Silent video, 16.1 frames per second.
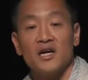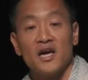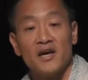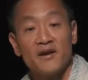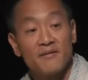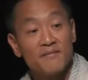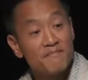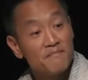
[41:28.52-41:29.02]

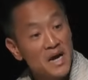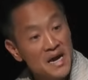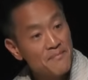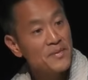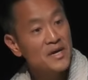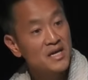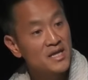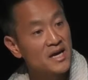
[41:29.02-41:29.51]
And it might
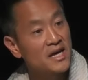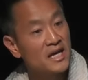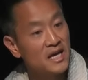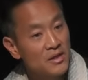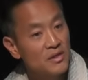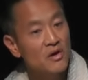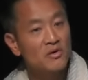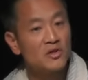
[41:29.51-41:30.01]
be that
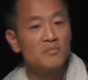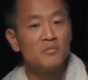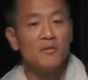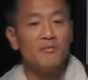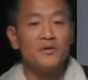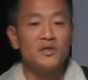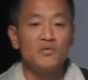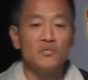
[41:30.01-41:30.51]
in those
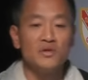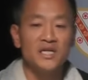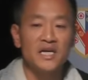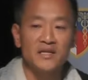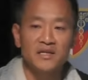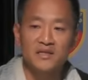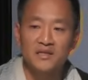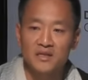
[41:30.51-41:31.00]
moments we
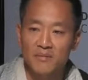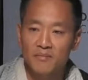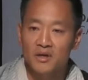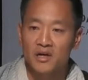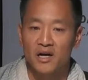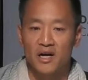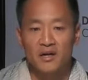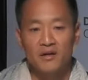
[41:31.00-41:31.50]
get to some
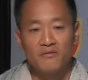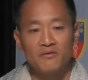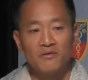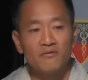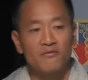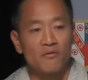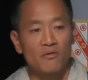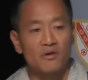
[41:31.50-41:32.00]
kind of
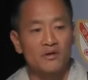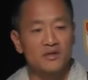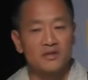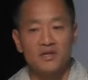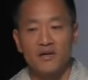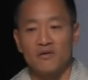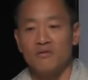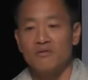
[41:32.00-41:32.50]
euphoric
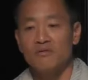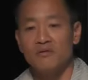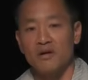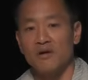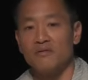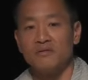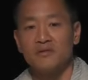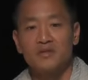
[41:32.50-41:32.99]
state, who
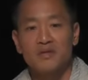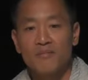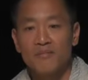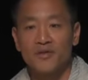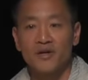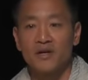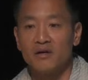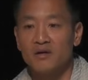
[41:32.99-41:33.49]
knows,
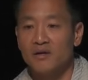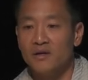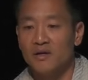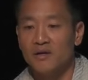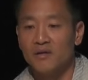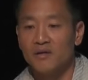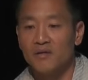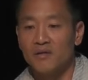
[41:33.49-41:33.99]
something,
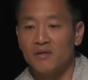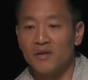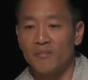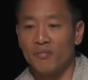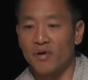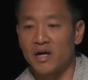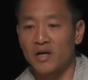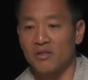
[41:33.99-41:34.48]
the
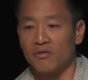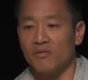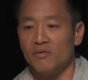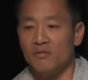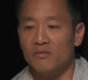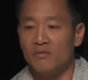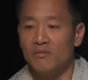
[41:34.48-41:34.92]
breakthrough.